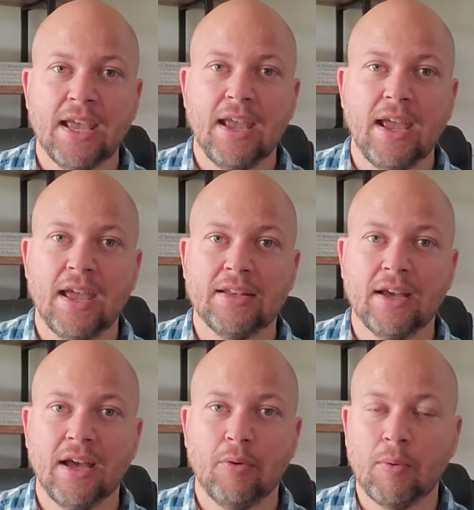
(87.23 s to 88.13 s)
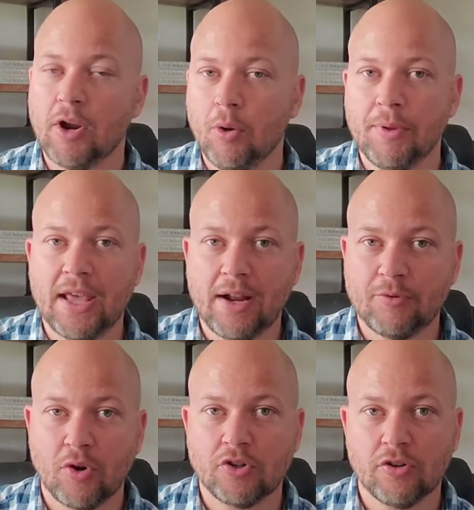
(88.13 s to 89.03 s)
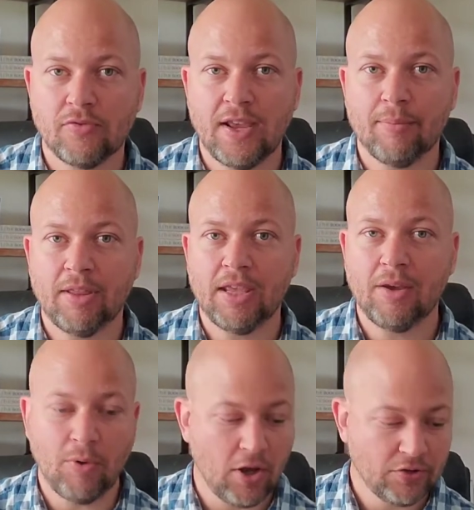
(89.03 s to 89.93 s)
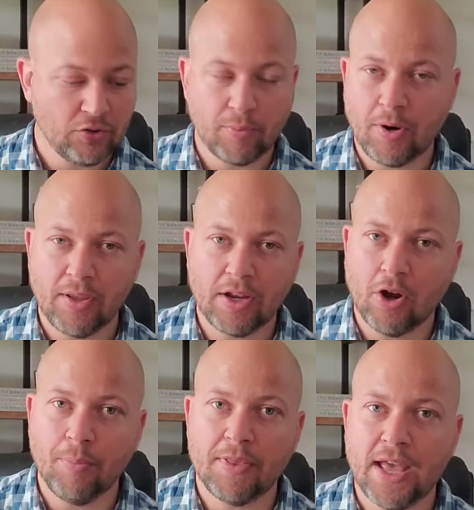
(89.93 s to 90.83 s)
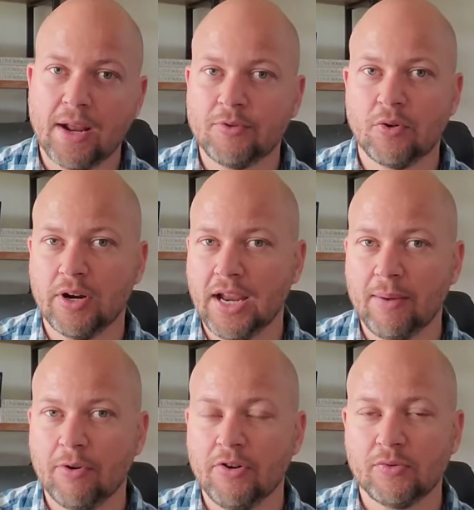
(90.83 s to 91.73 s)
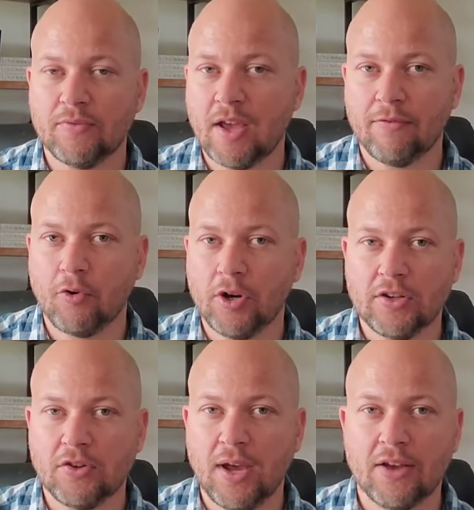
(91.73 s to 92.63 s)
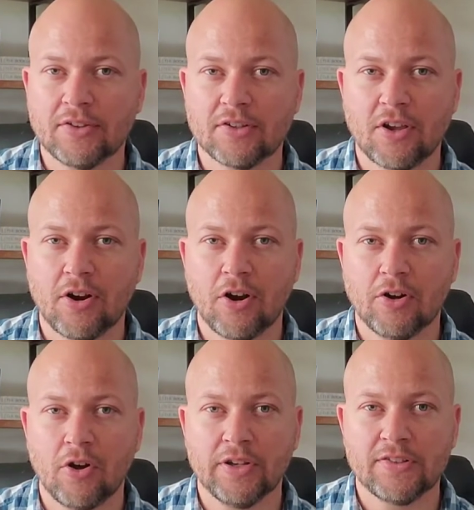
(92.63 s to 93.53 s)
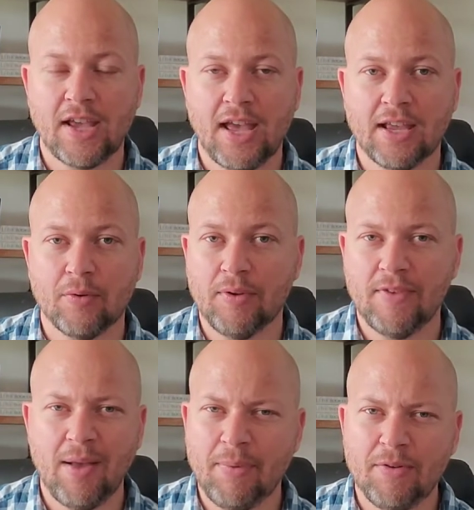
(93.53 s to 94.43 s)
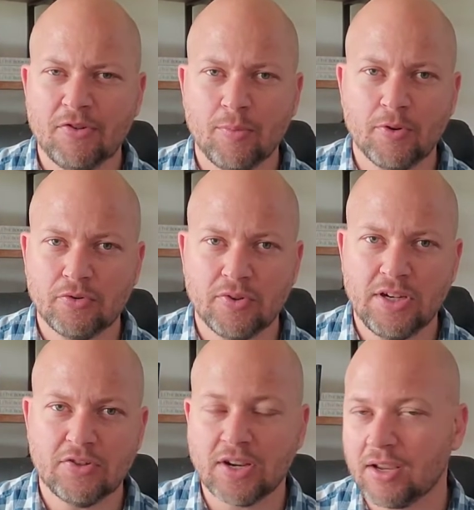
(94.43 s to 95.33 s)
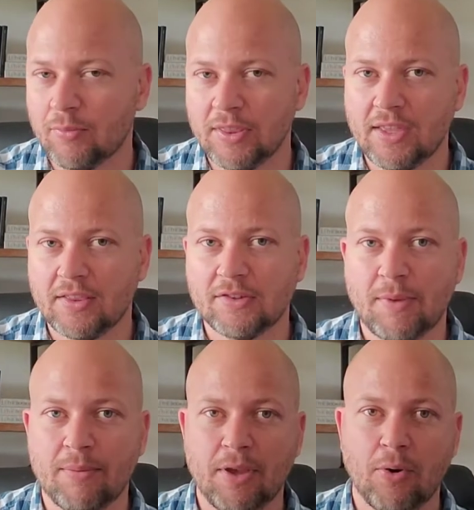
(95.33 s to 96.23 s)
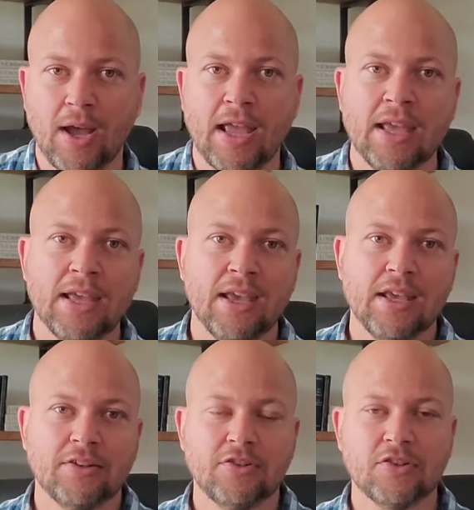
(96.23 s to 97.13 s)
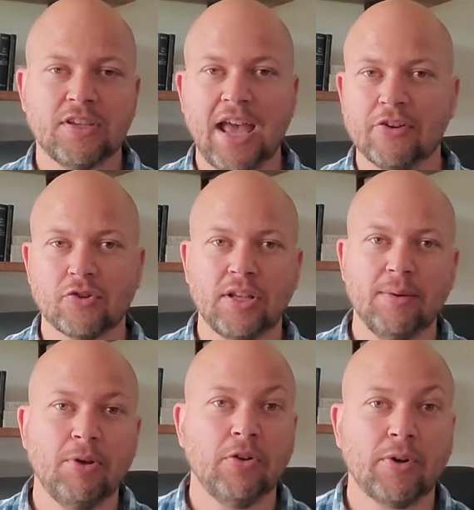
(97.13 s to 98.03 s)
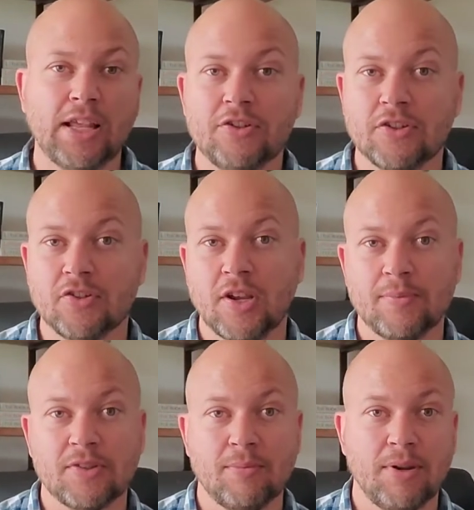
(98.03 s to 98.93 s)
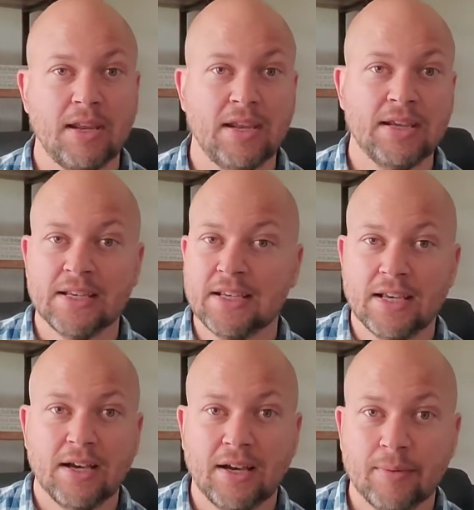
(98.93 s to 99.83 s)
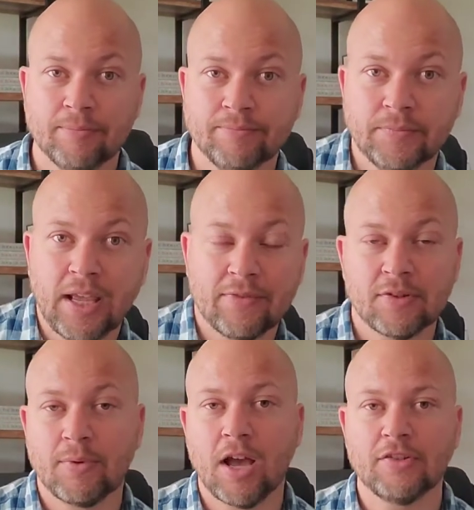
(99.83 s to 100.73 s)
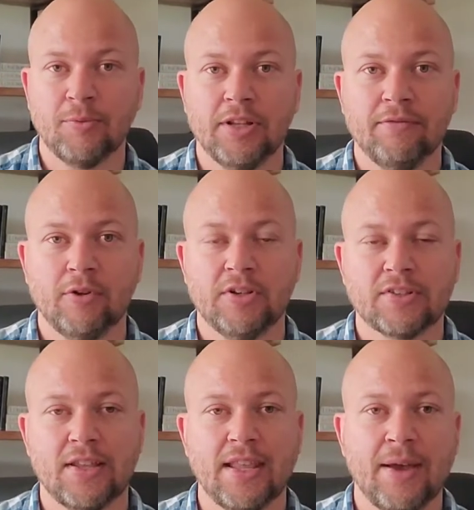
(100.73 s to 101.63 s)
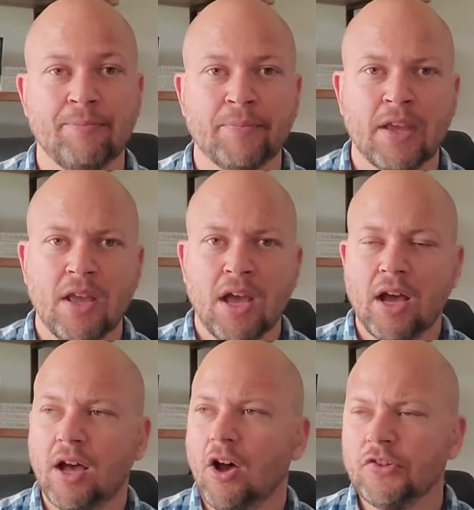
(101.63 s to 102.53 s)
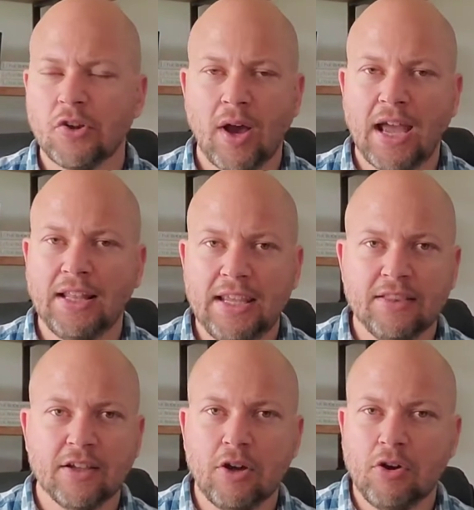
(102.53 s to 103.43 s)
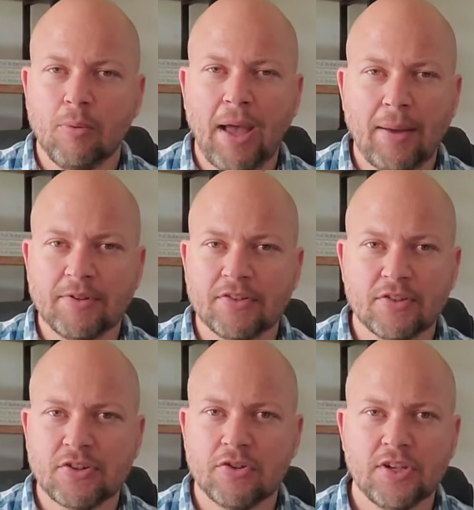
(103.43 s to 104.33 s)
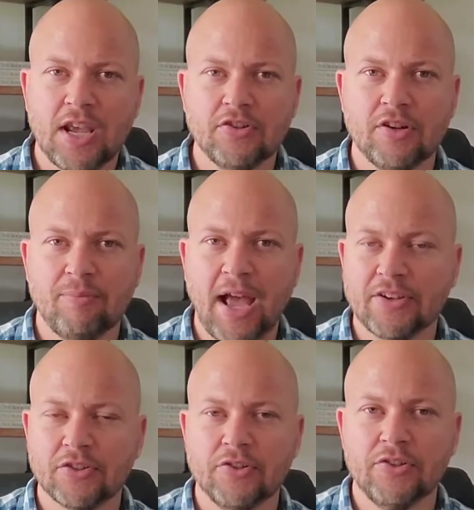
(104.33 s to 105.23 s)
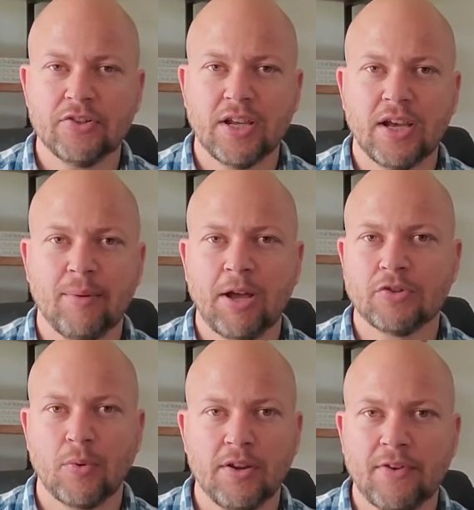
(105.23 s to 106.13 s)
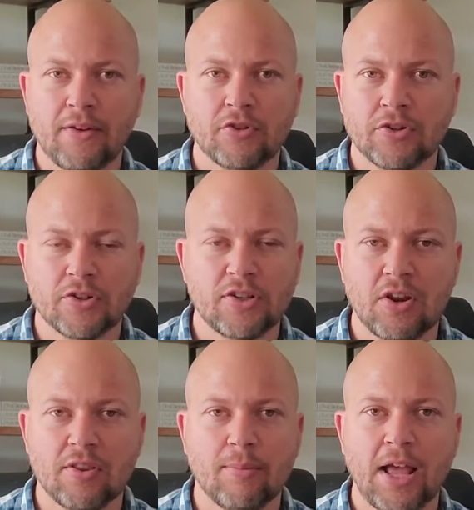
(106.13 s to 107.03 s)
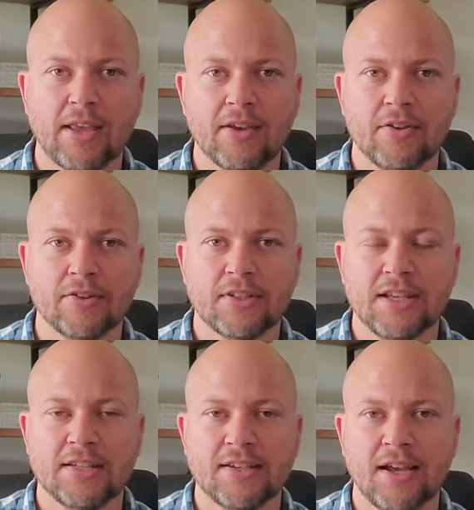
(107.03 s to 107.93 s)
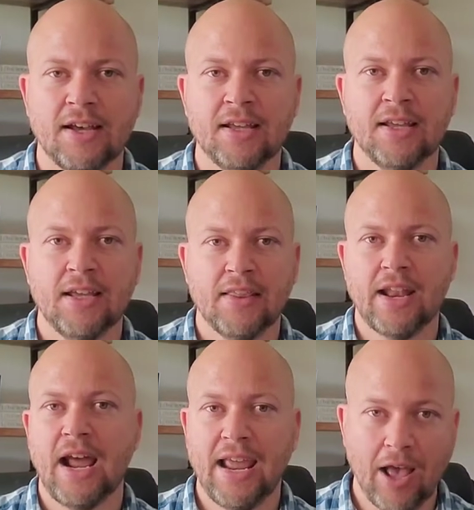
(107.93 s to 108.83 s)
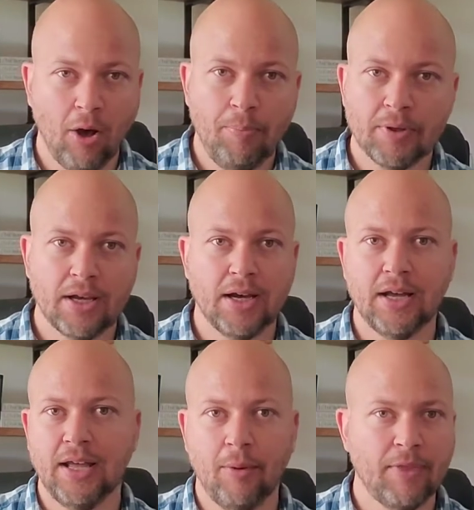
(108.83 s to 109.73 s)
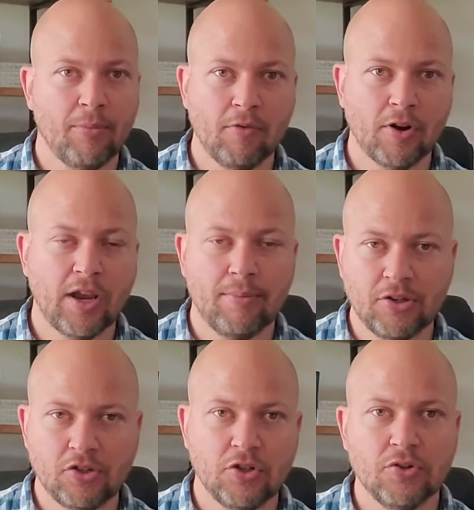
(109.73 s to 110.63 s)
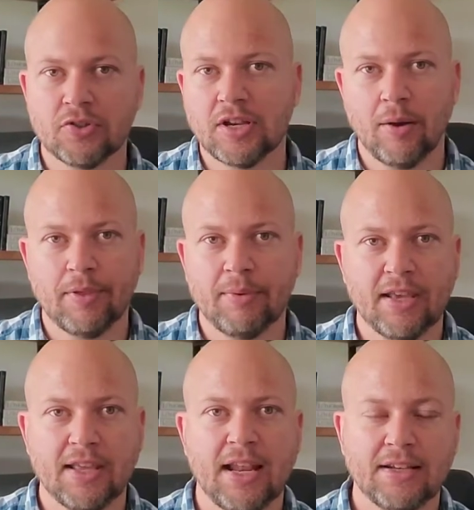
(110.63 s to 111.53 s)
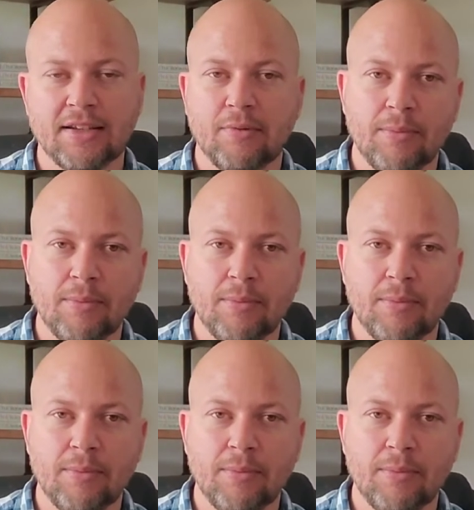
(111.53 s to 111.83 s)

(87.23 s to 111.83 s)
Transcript: And uh, we want to open that up to our church family. We also are probably going to open that up to our neighbors. We've got 42 houses on our cul-de-sac, and we've not been super strategic. And we think this might be a way to just casually build relationships and be um, have some gospel influence on them. Uh, also, I lead the local Baptist Association of Pastors, uh, about 25 churches here in the Black Hills that uh, that I help uh, help them overcome issues and help them get connected.